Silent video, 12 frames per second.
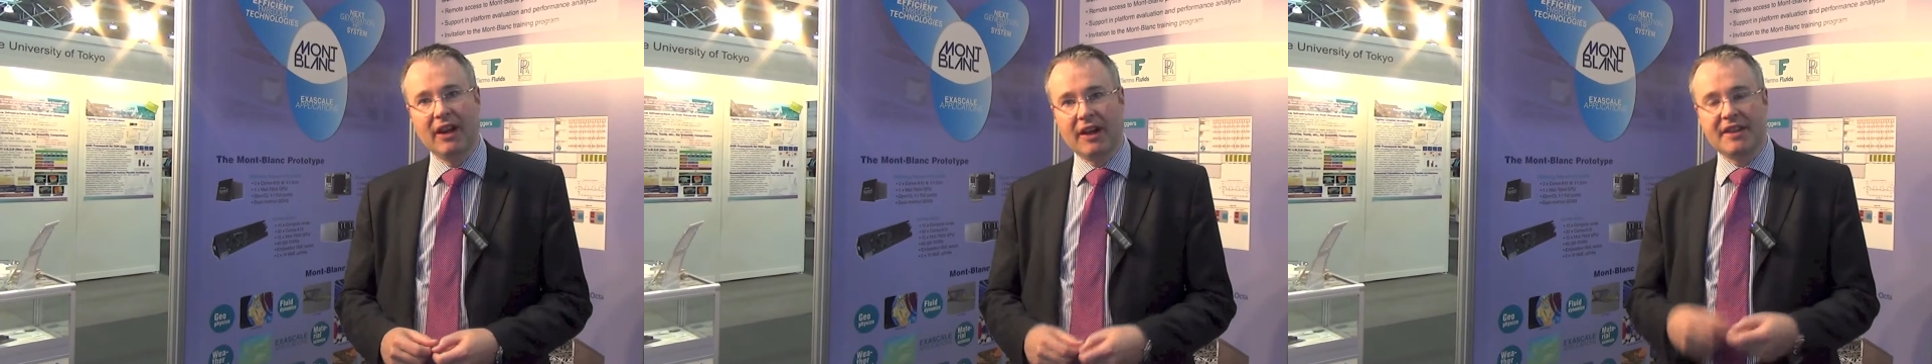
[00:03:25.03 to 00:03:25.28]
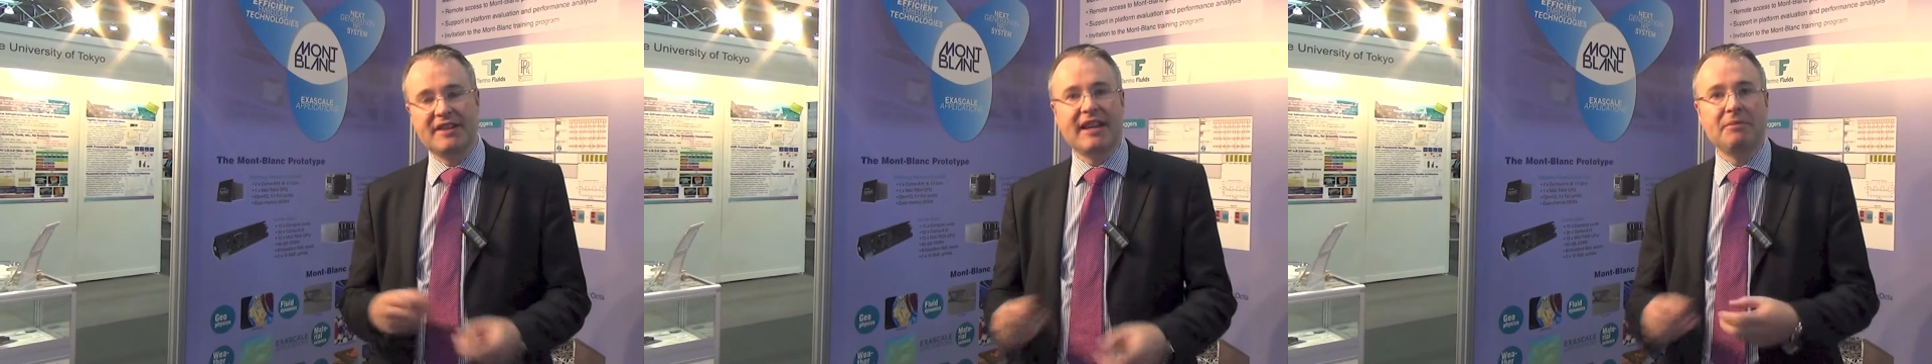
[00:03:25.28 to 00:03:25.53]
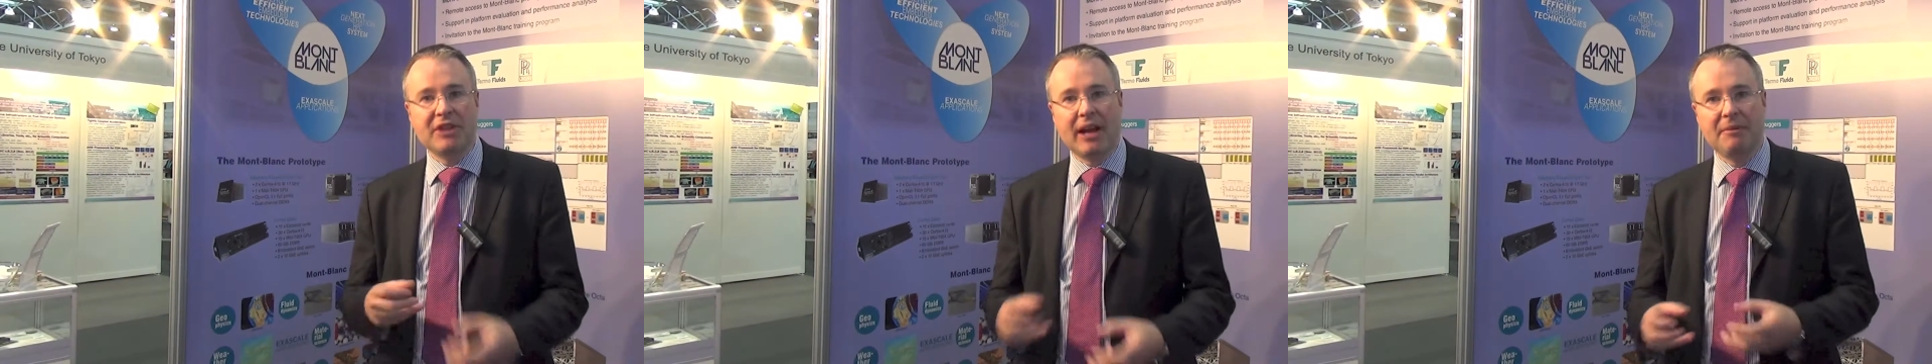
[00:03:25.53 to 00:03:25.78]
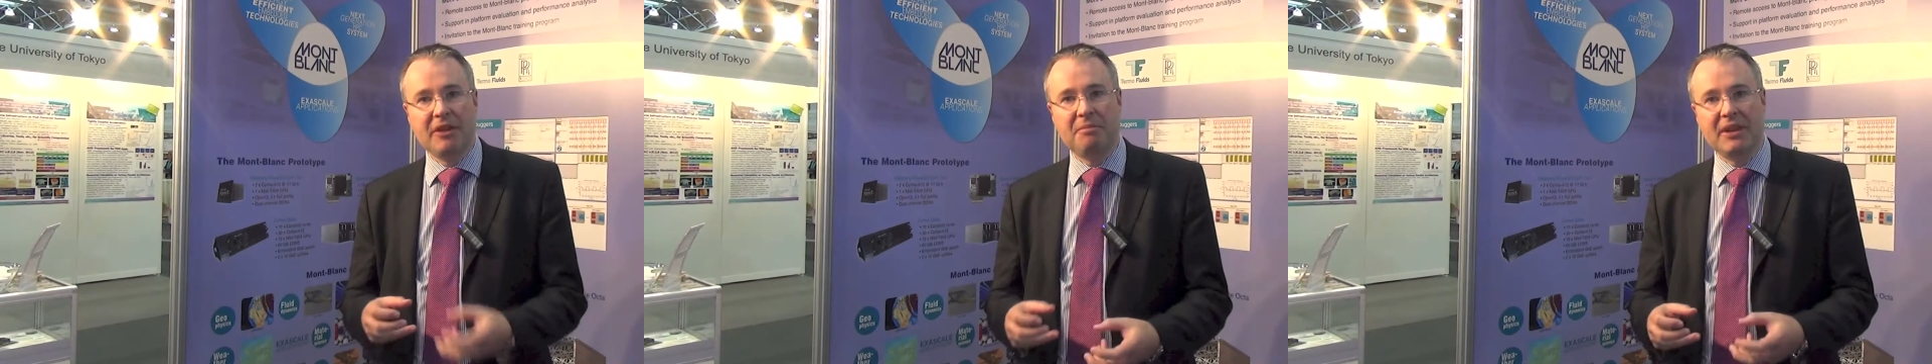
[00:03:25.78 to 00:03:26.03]
At the same
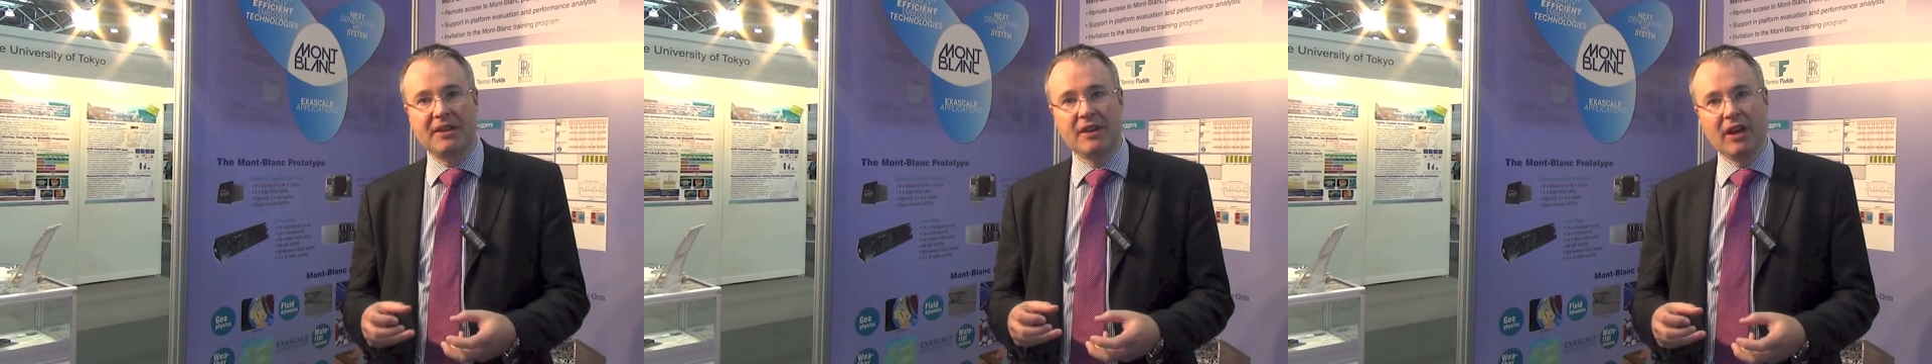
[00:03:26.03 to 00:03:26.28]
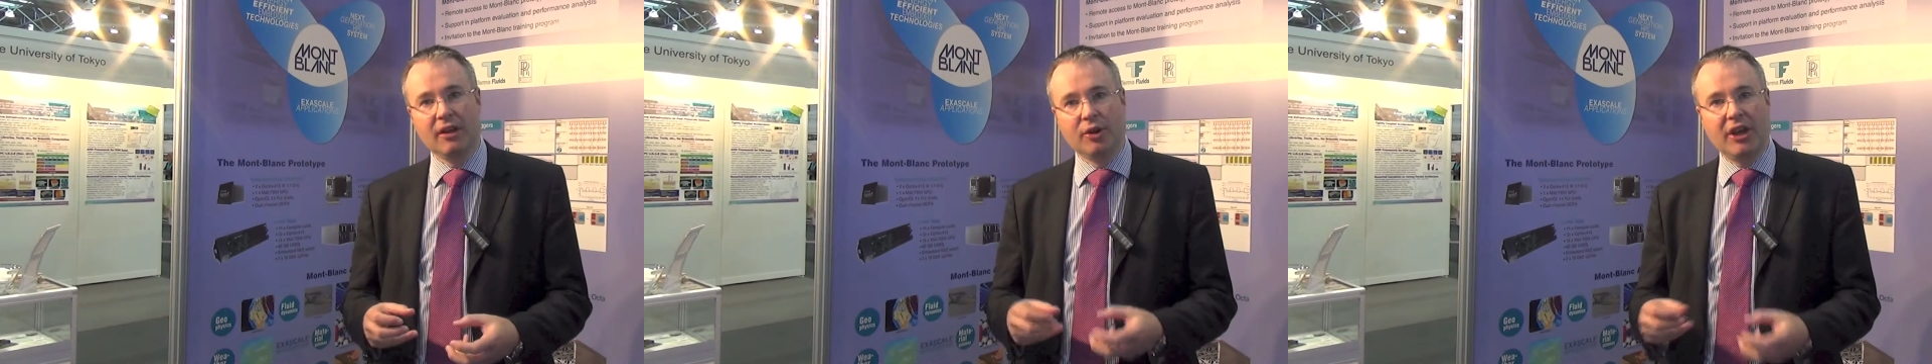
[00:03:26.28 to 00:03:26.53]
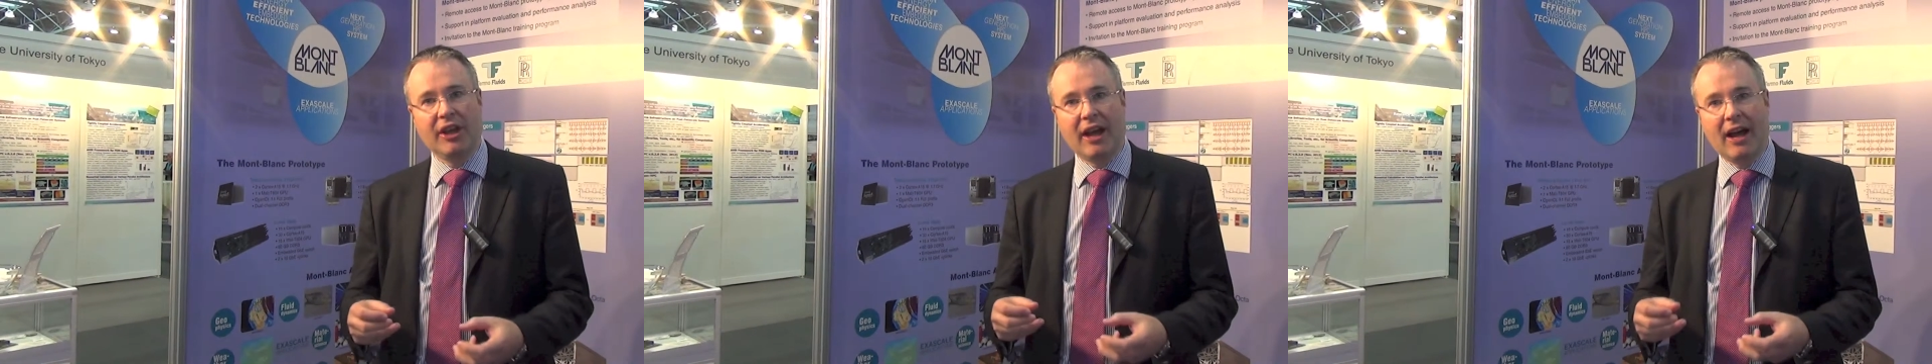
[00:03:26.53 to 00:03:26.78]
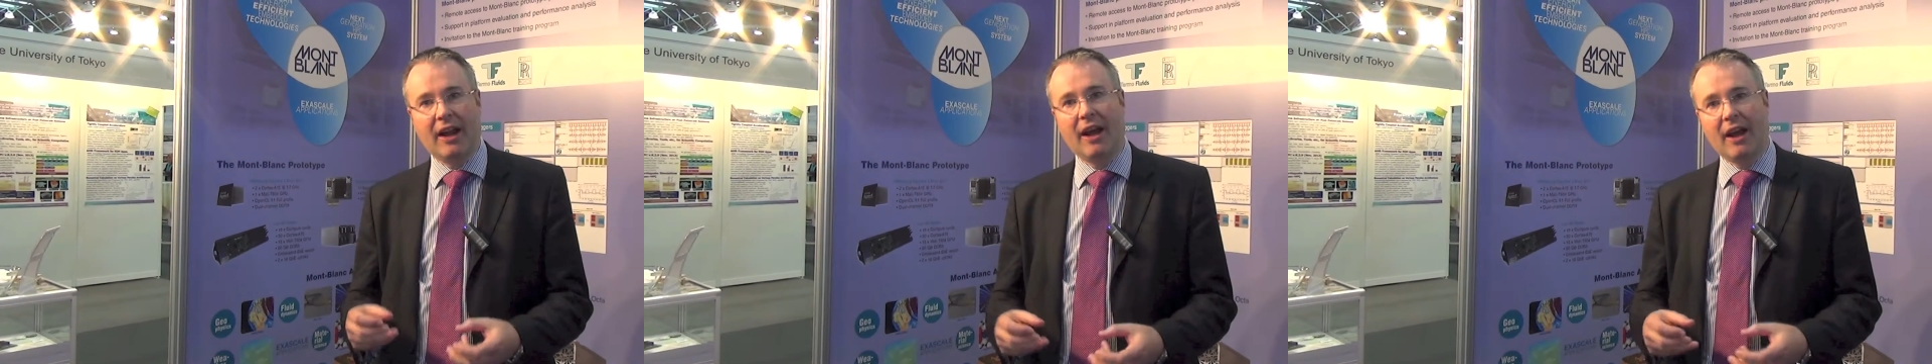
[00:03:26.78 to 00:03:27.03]
time, they've been looking
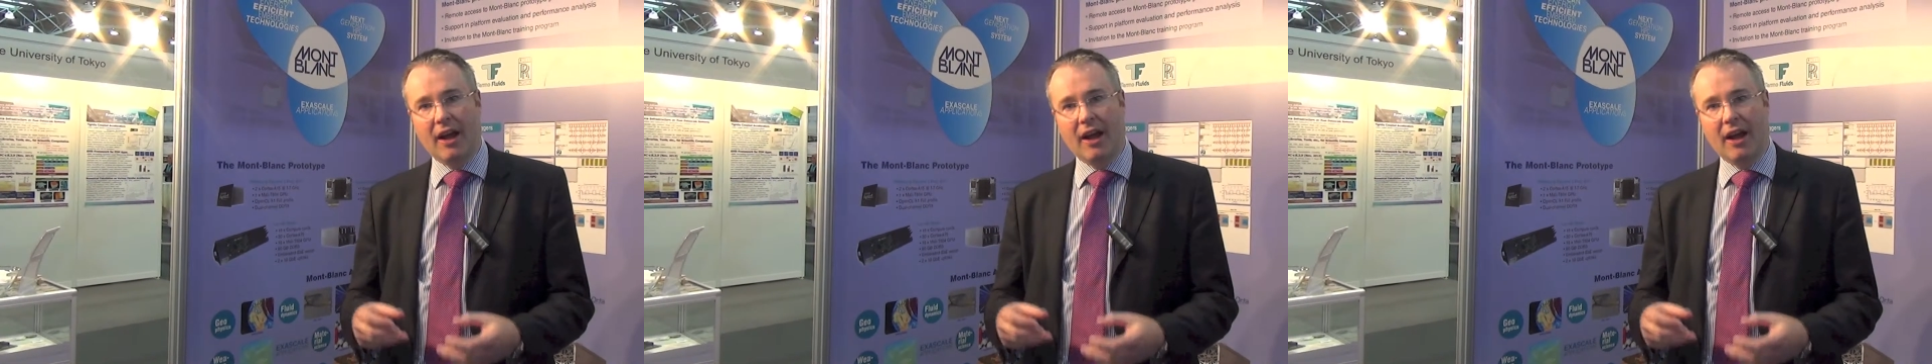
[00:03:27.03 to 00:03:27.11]
at